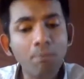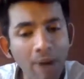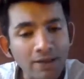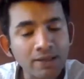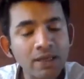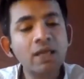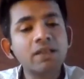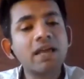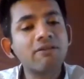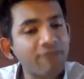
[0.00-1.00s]
But
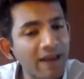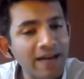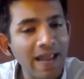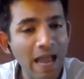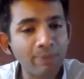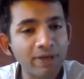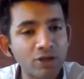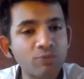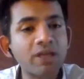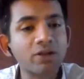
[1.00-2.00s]
they're very happy
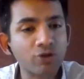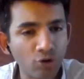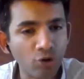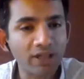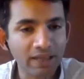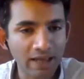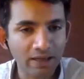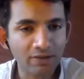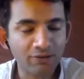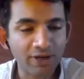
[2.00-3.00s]
to be controlling their
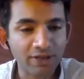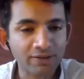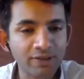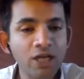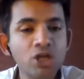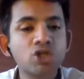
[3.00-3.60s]
girlfriends,